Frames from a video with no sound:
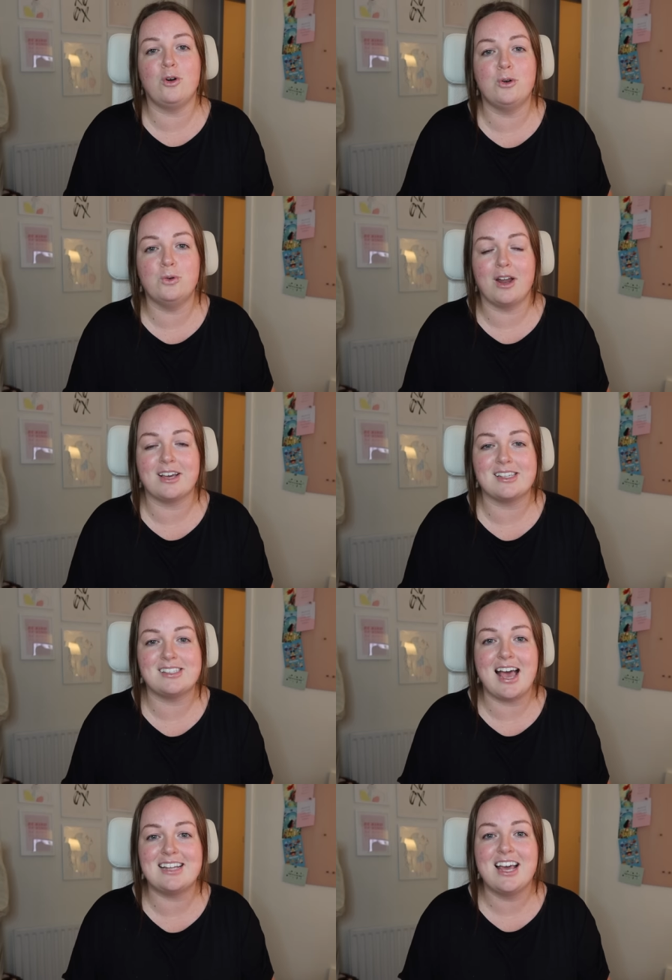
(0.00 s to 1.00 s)
a haul, like I
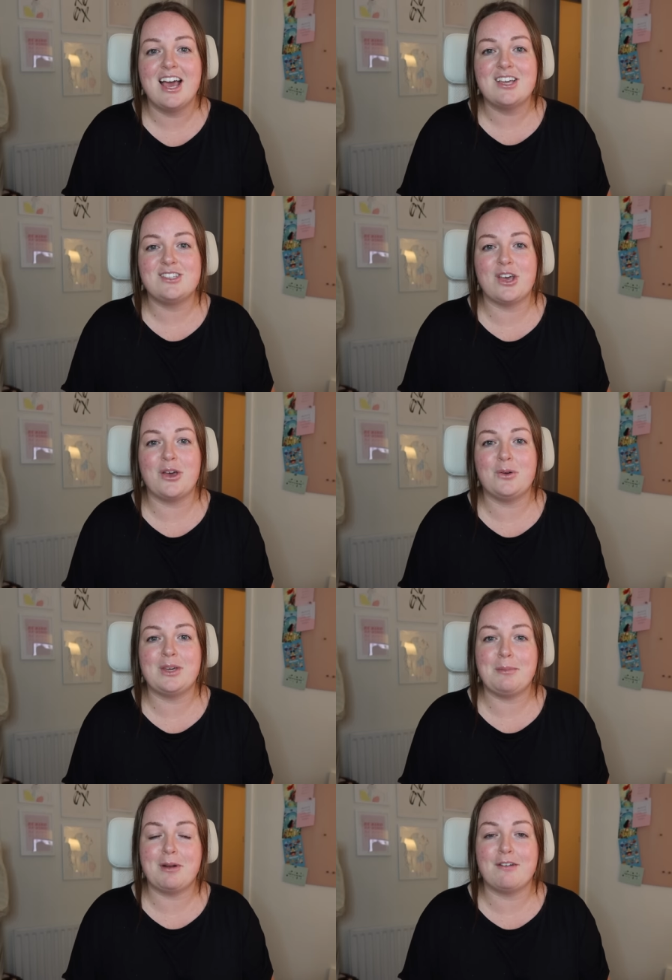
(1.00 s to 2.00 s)
said. So
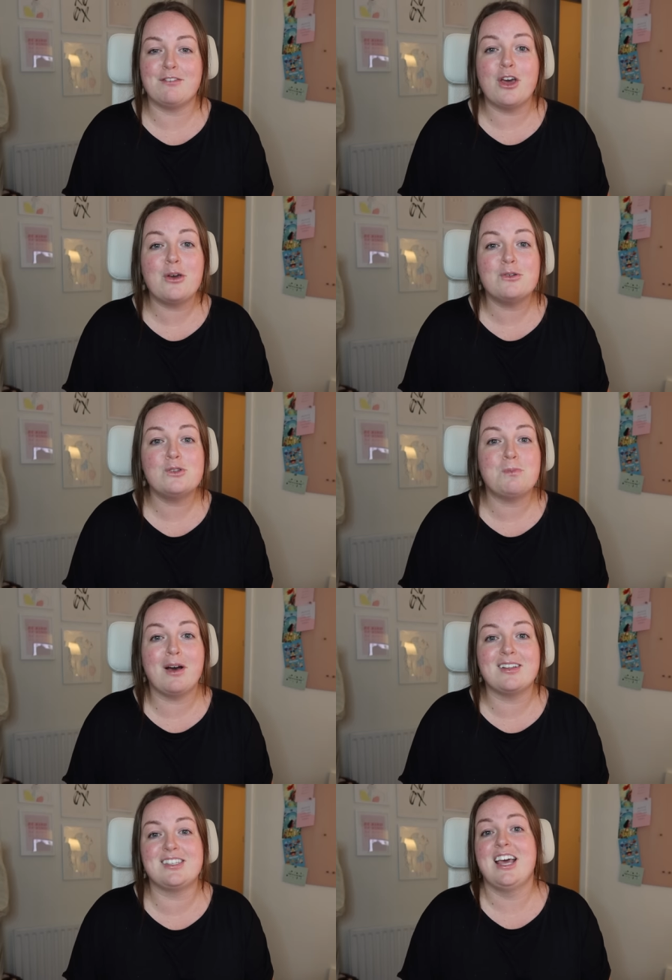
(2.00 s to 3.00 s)
keep an eye out for those.
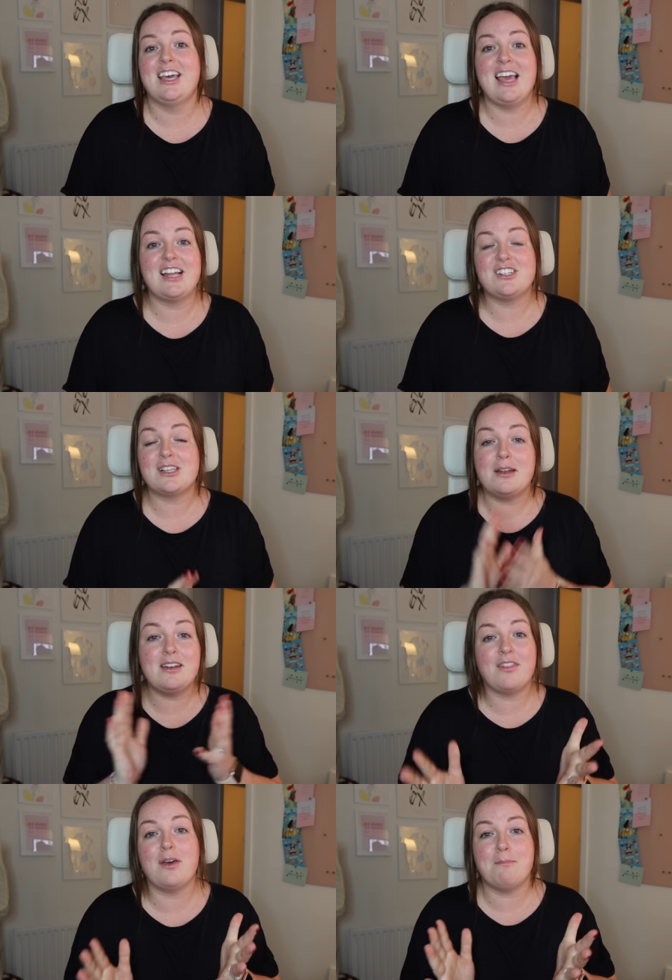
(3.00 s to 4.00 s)
But yeah, just
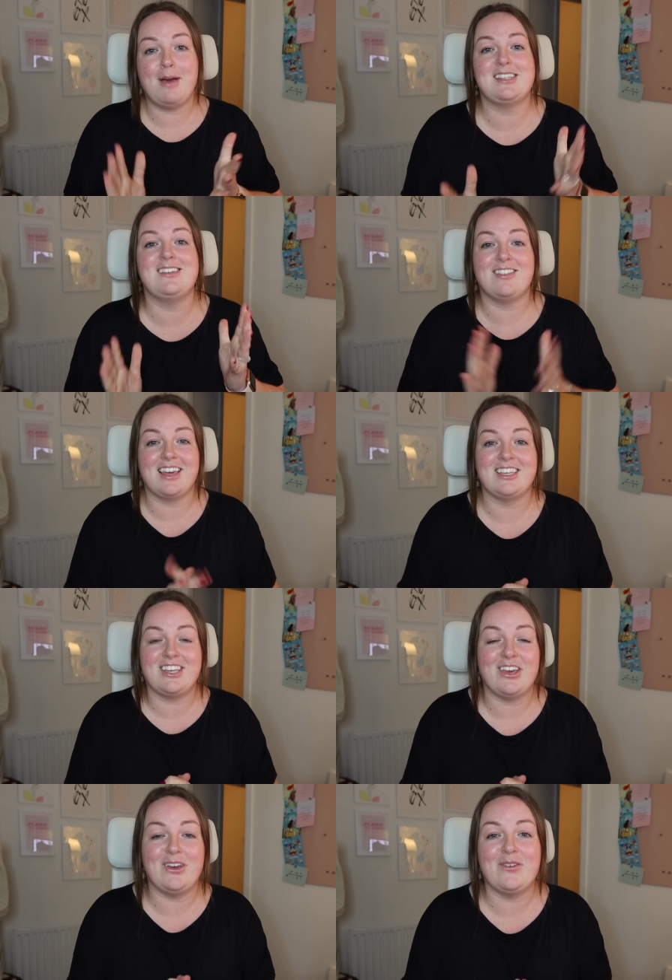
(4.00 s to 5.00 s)
another massive thank
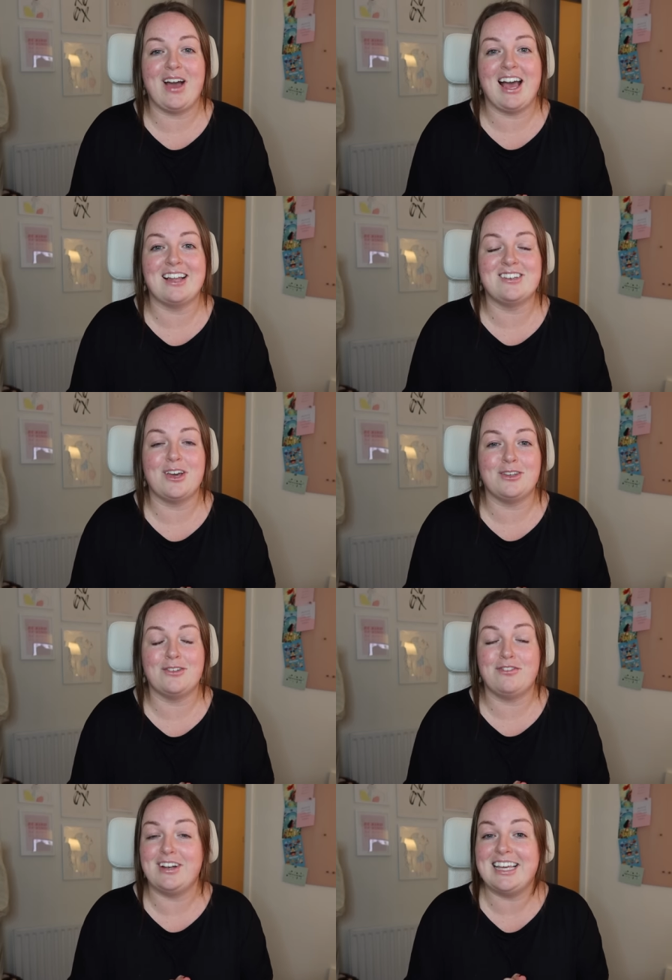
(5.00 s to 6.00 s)
you. And
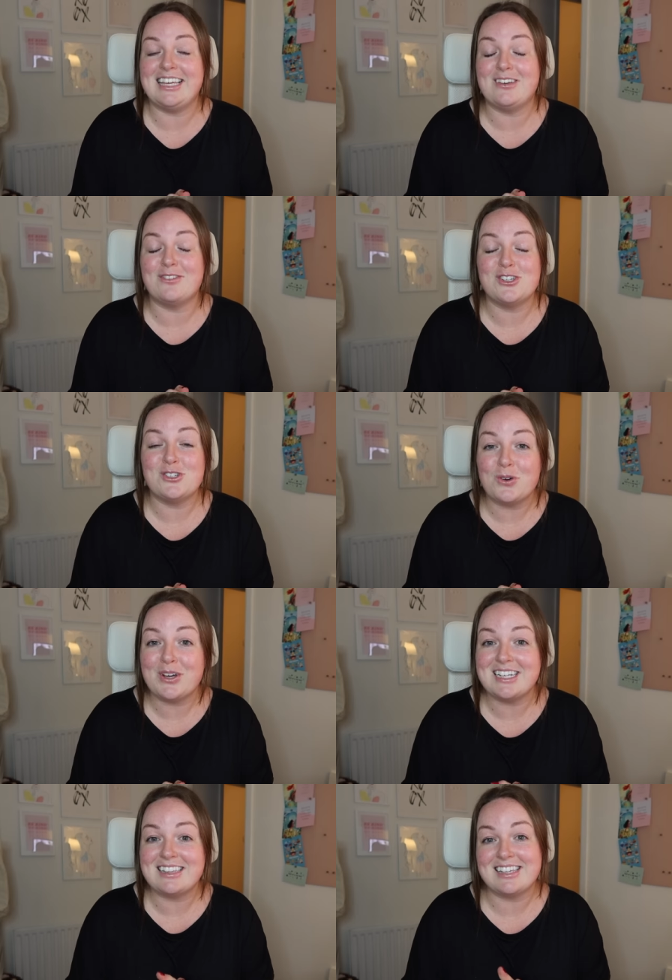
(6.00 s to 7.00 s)
hopefully you've
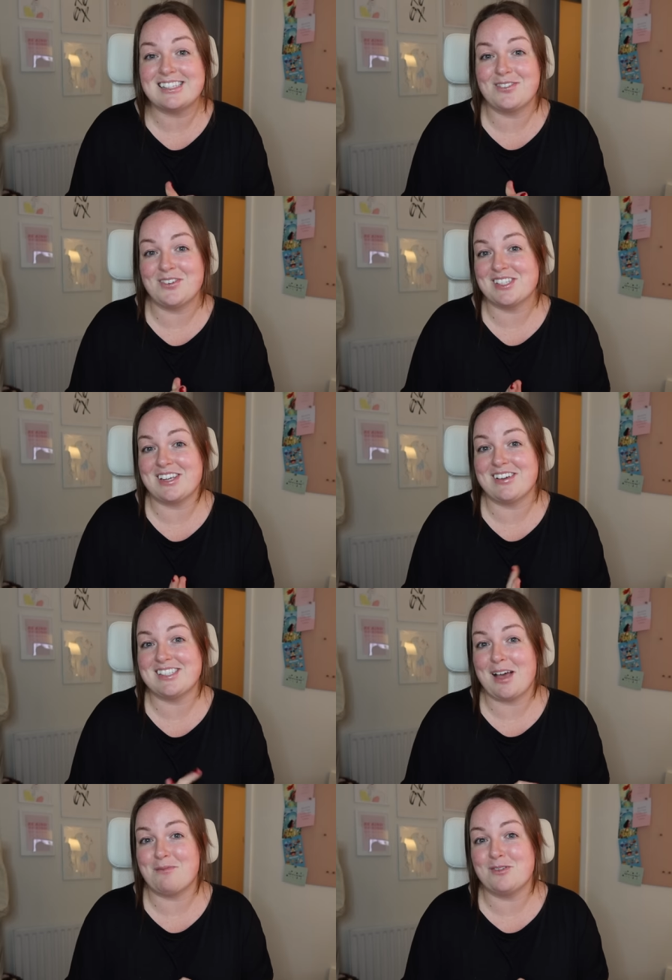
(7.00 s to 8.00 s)
enjoyed this vlog series.
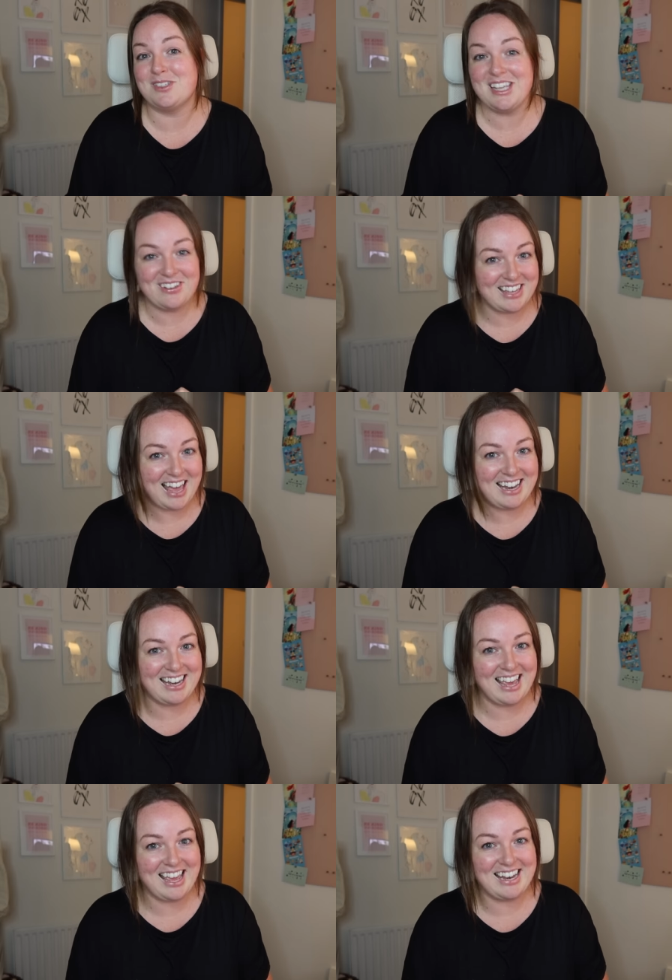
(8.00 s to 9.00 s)
And we'll see you again
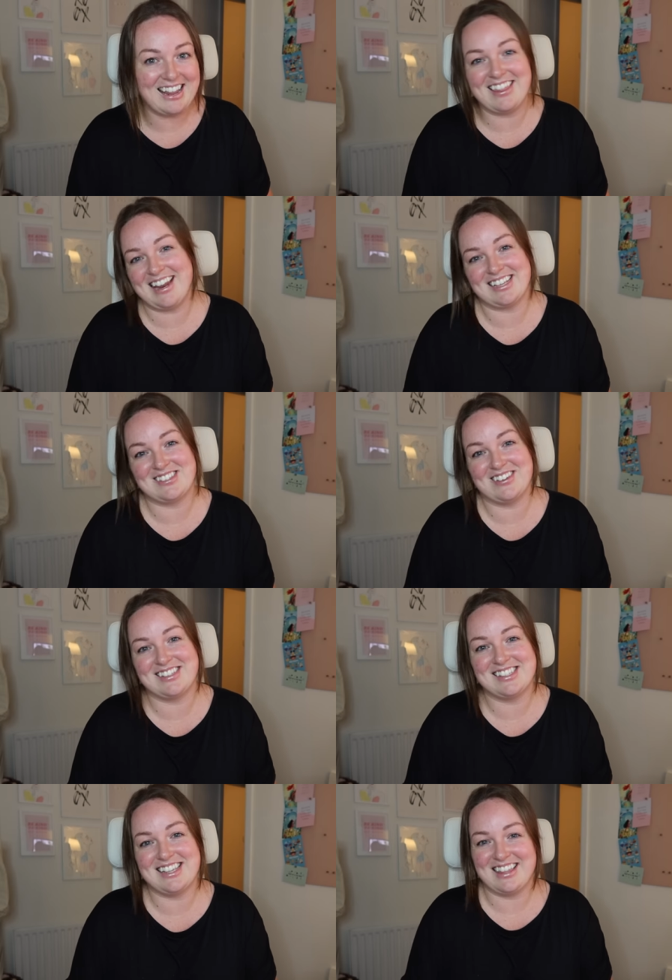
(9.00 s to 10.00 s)
in the next
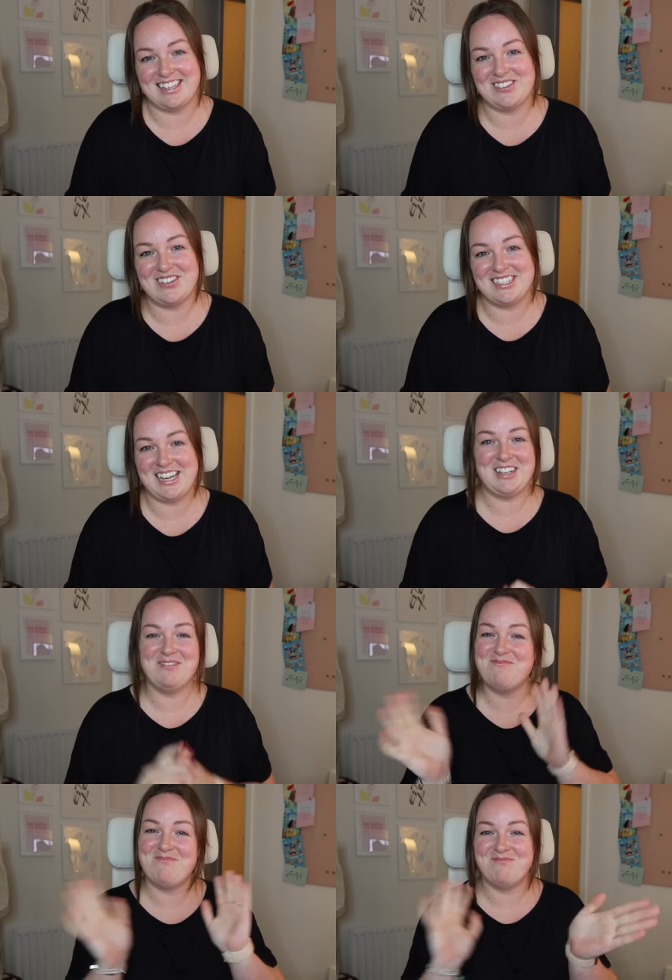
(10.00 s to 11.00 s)
ones. Thanks for watching.
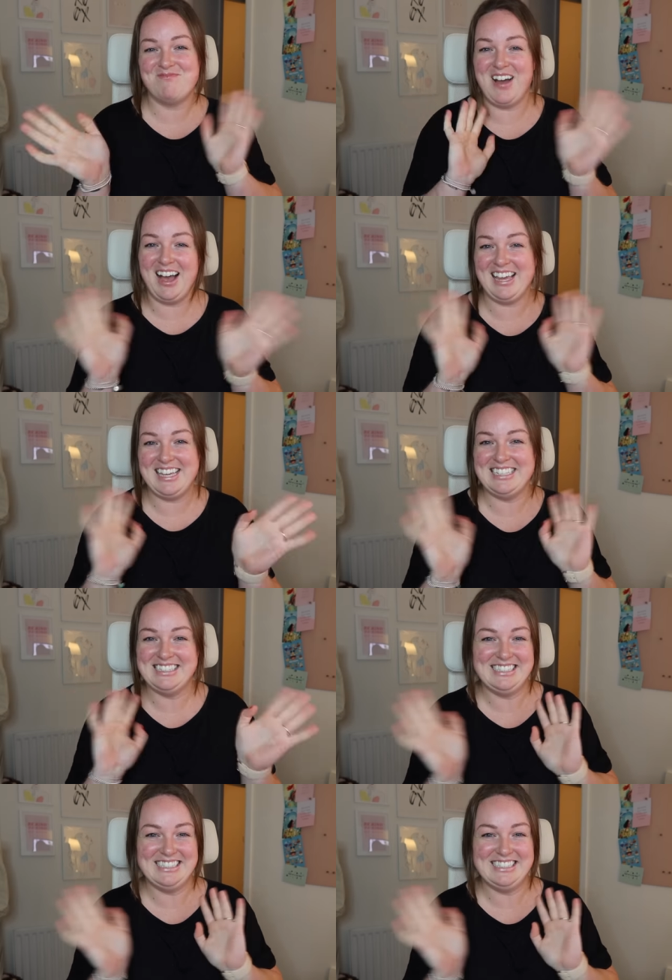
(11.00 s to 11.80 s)
Bye.